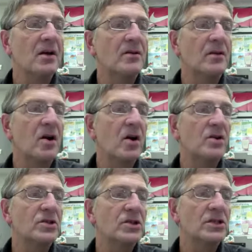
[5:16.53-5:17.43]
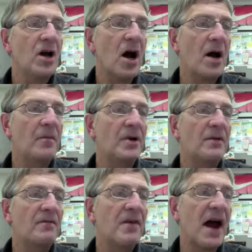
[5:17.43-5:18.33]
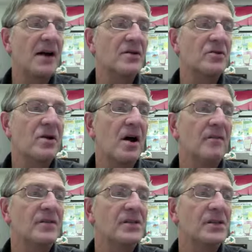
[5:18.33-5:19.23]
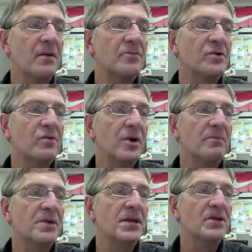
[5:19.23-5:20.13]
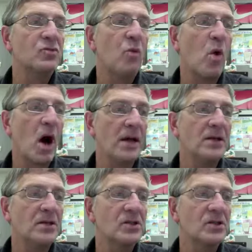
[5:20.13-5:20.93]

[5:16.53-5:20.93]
The largest common factor of the subscript is 1,